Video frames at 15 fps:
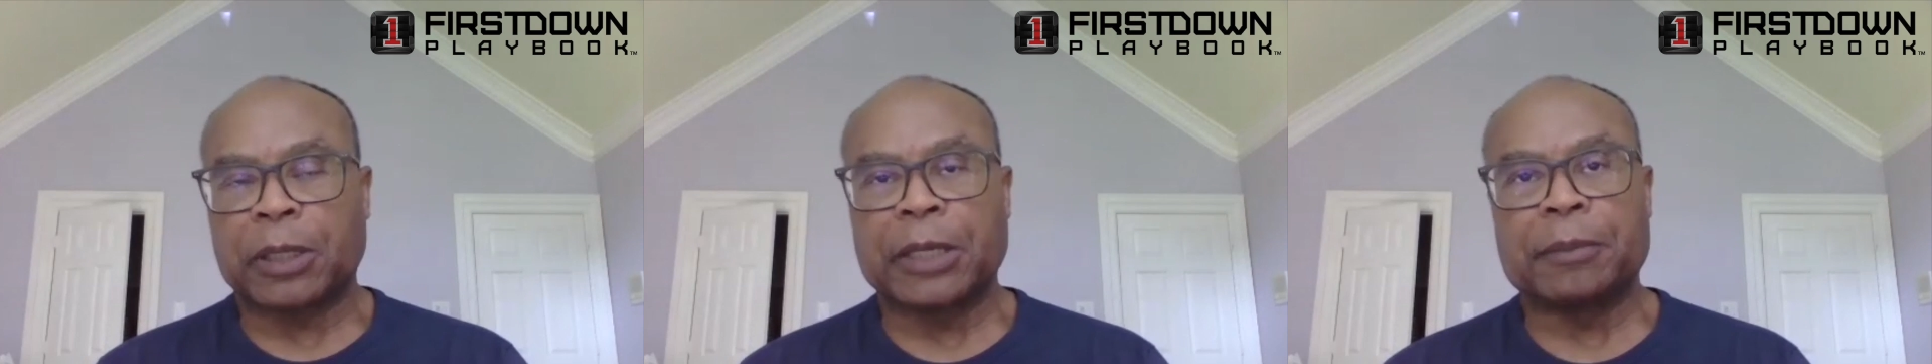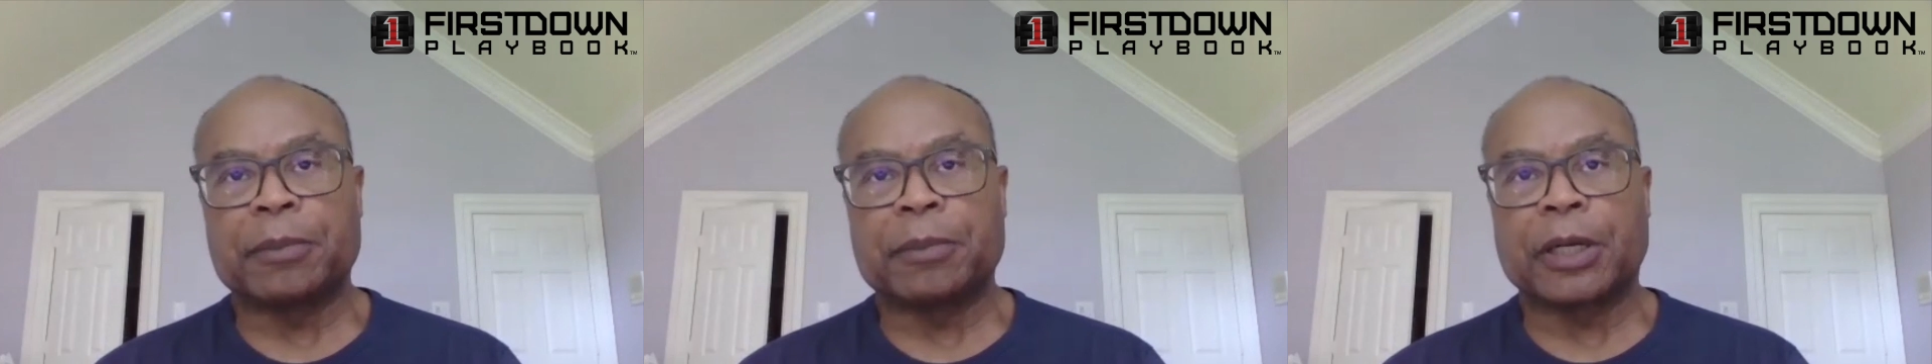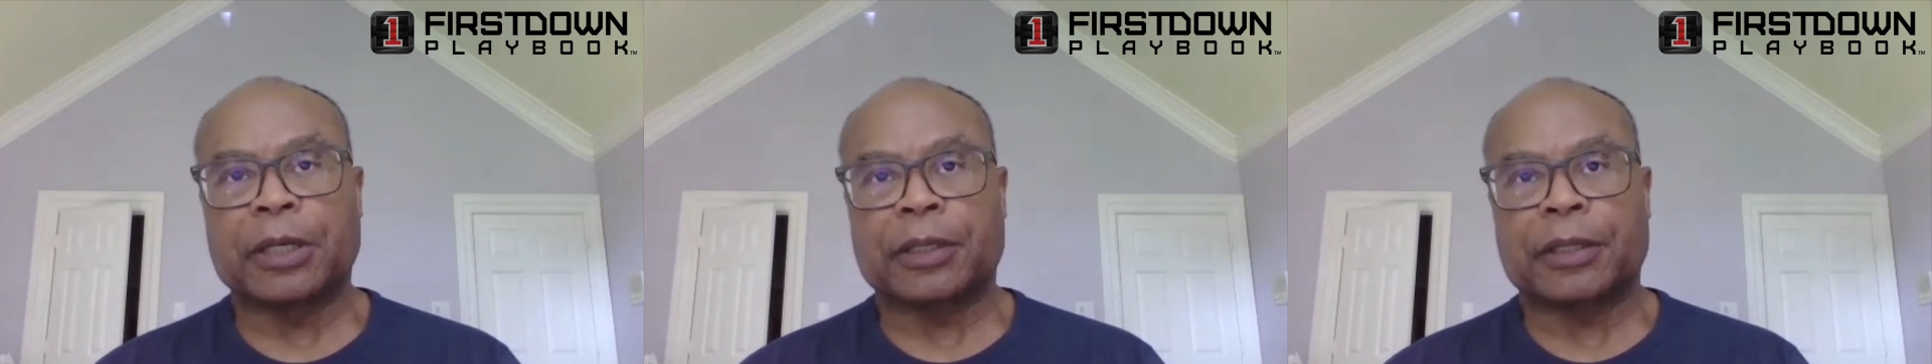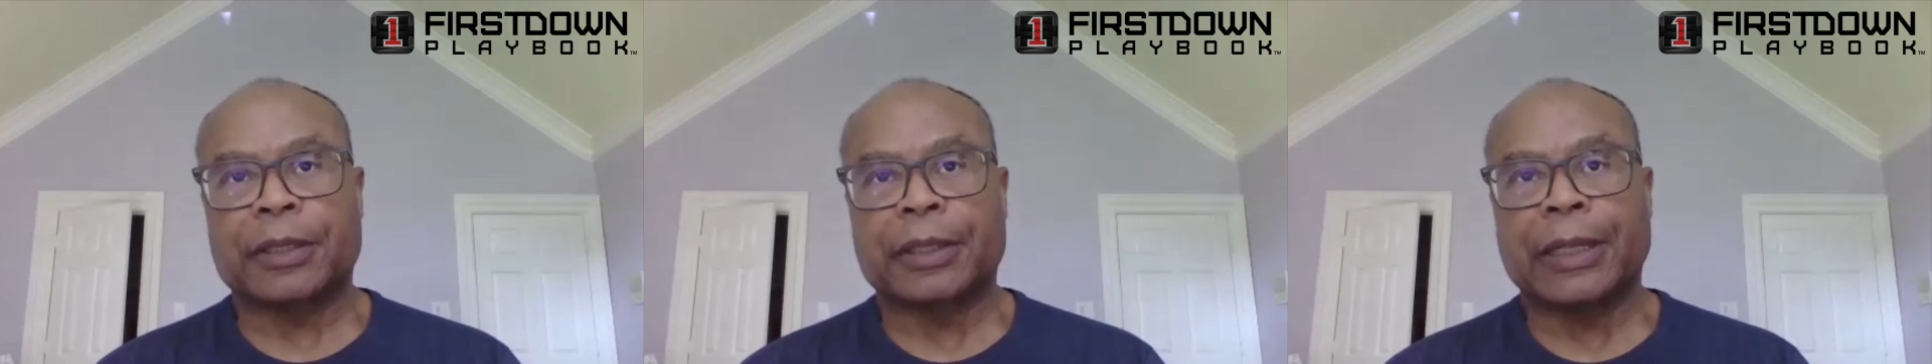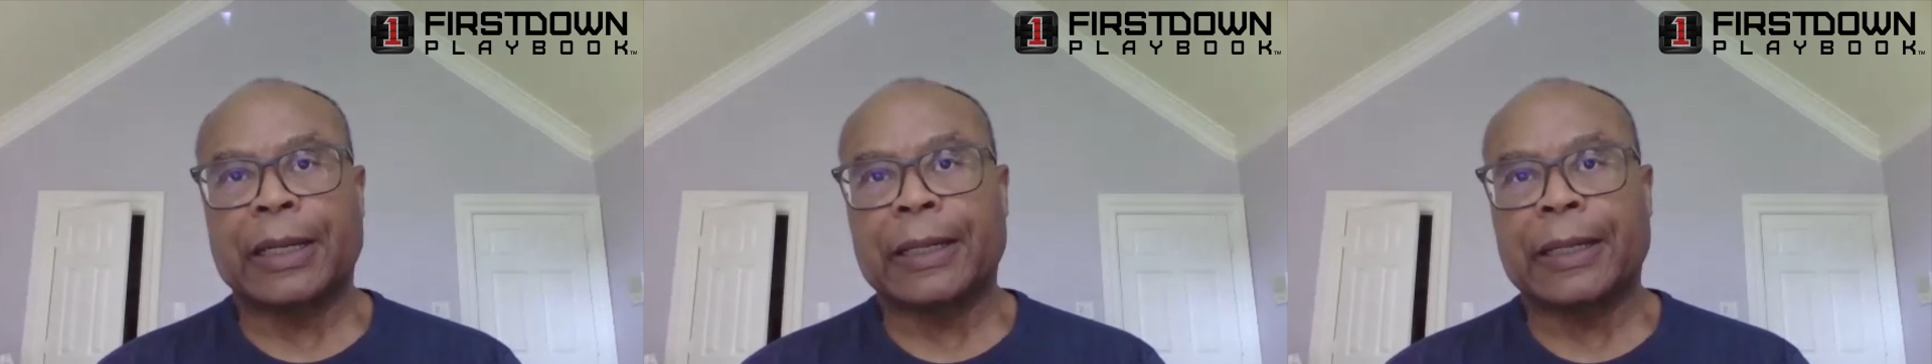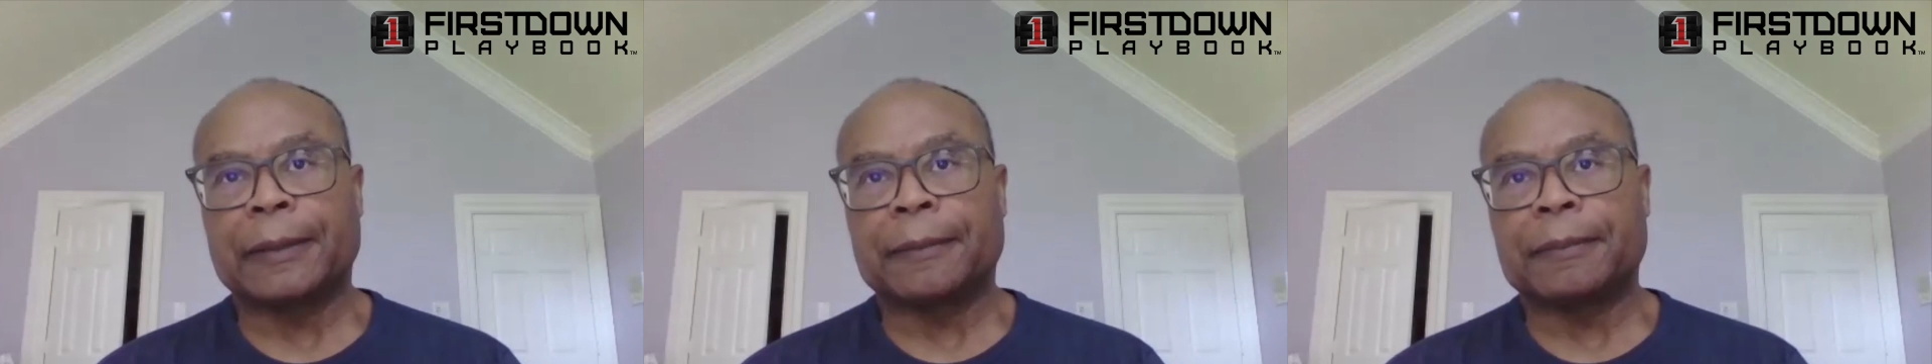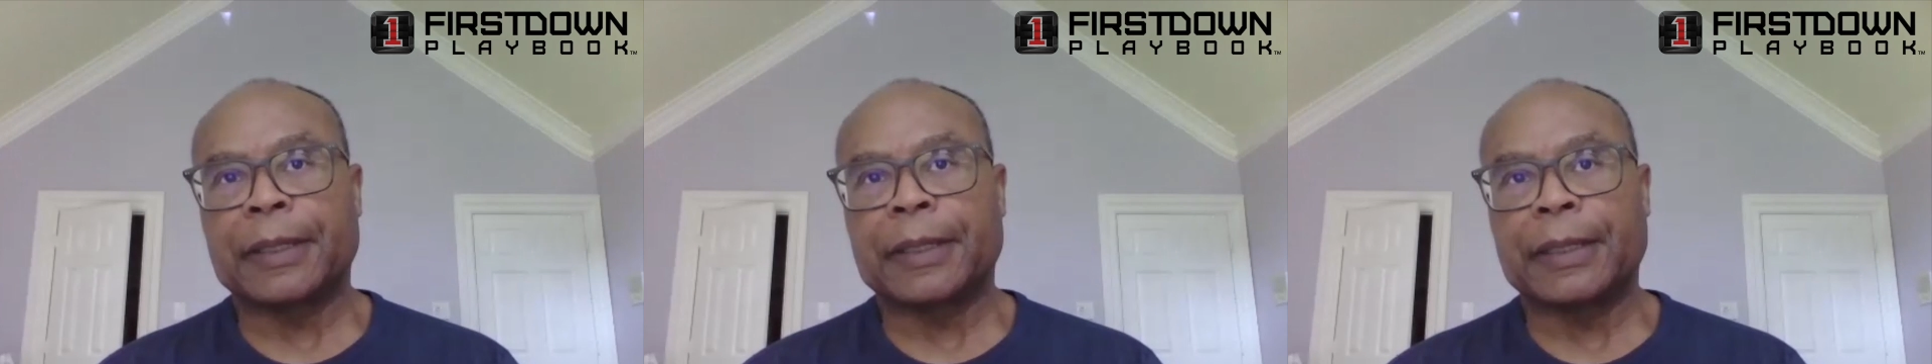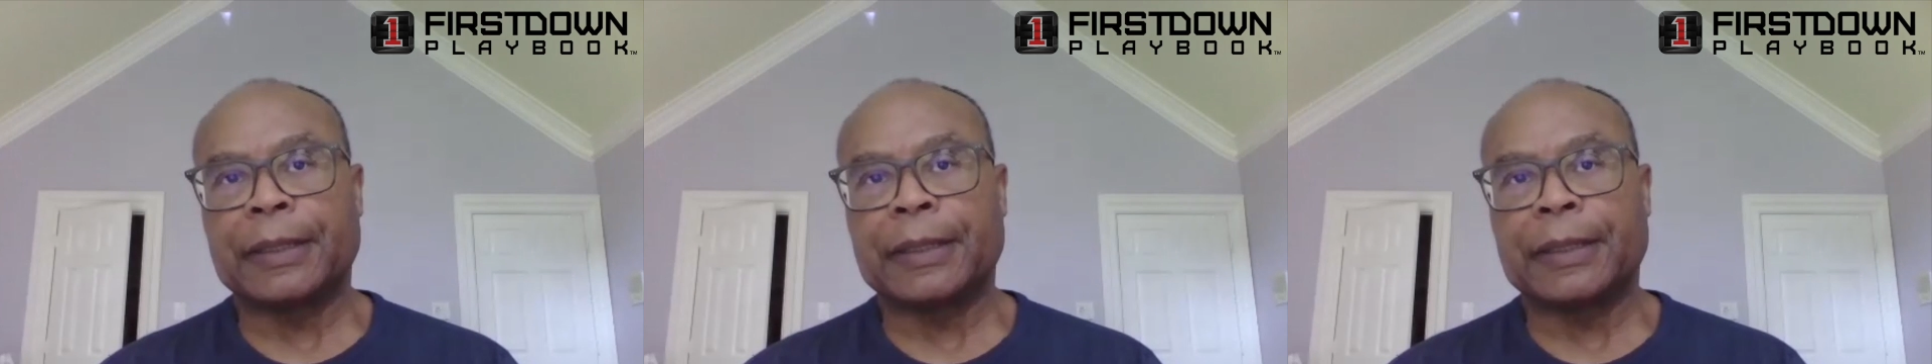PlayBook um,